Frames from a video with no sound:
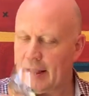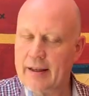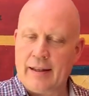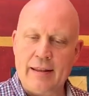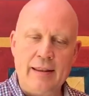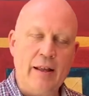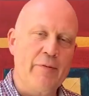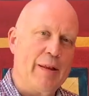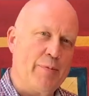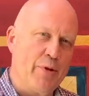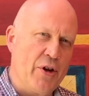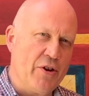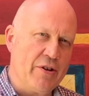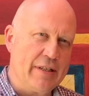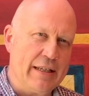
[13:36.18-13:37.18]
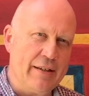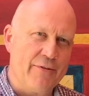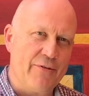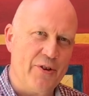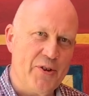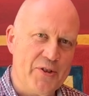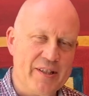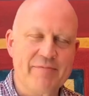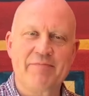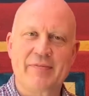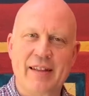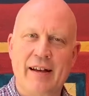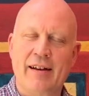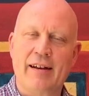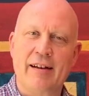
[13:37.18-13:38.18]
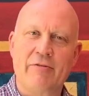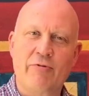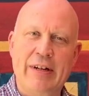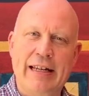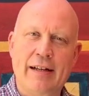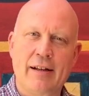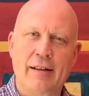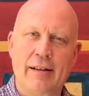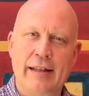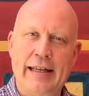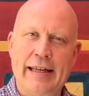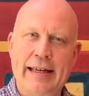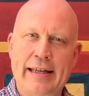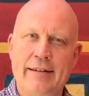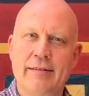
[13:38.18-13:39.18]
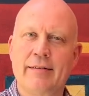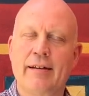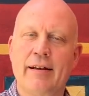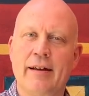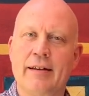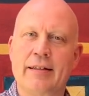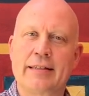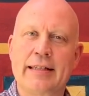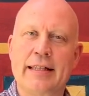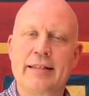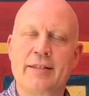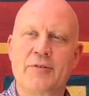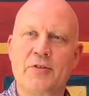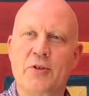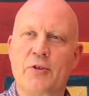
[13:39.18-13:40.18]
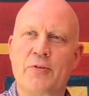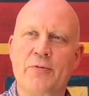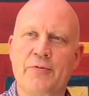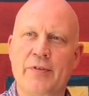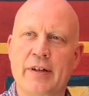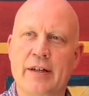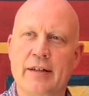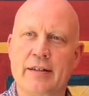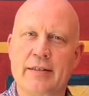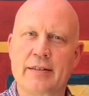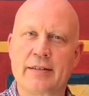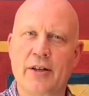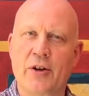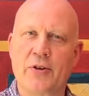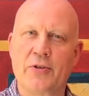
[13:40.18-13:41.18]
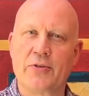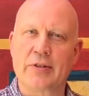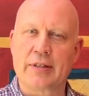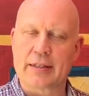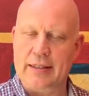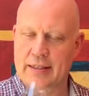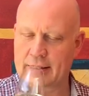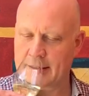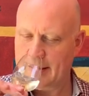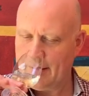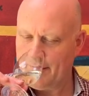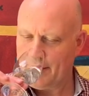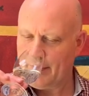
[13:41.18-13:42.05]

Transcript: lovely purity of fruit, uh, really clean uh, sense of sort of uh, stones and